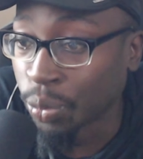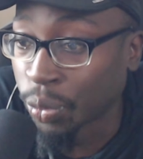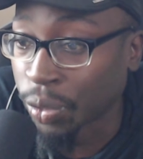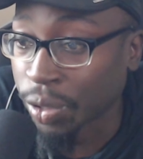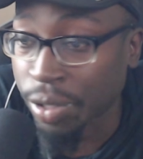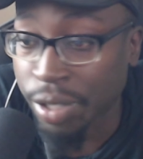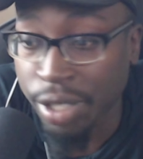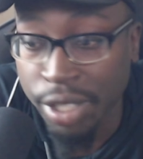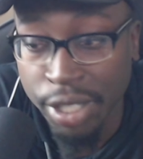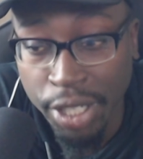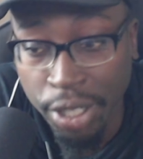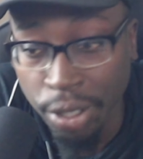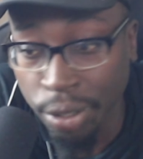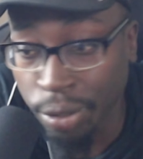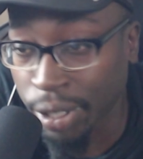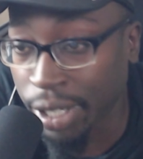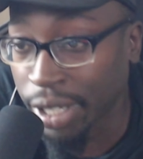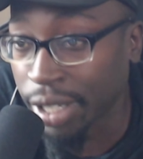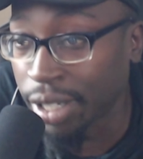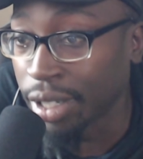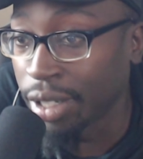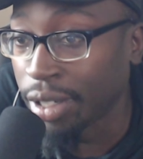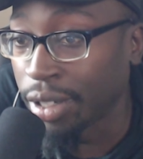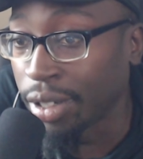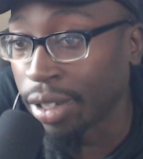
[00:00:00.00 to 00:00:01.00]
We're still
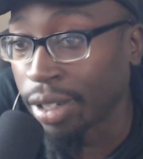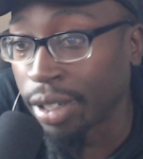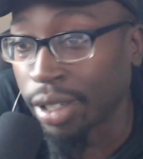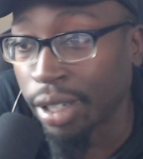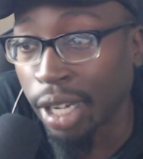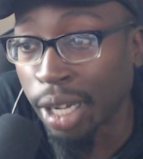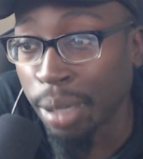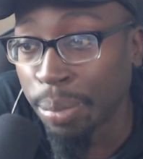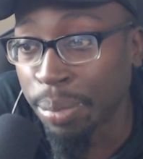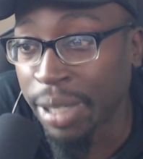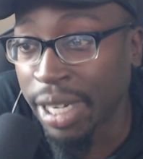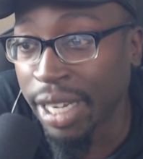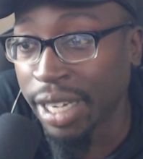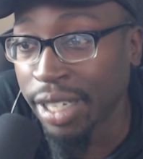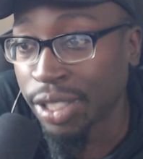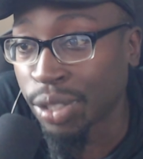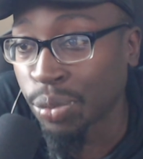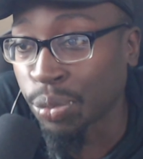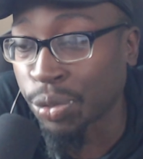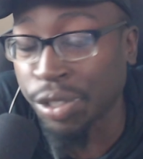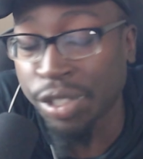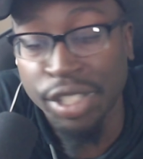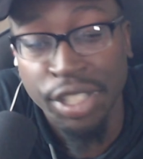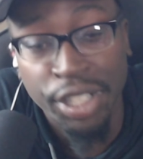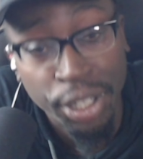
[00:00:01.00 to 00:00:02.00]
getting
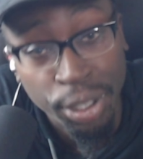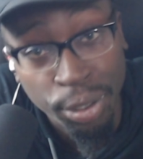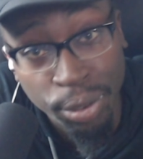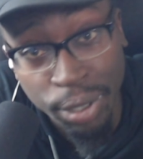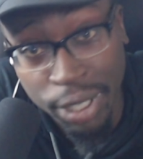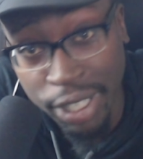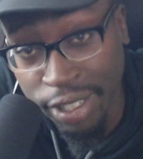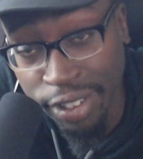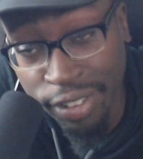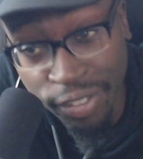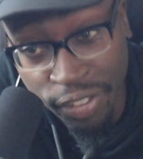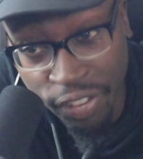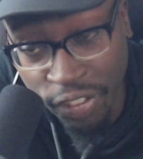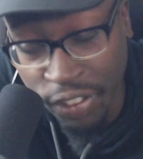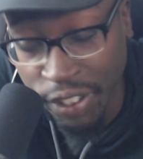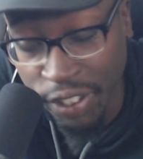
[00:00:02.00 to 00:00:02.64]
updates. We're still getting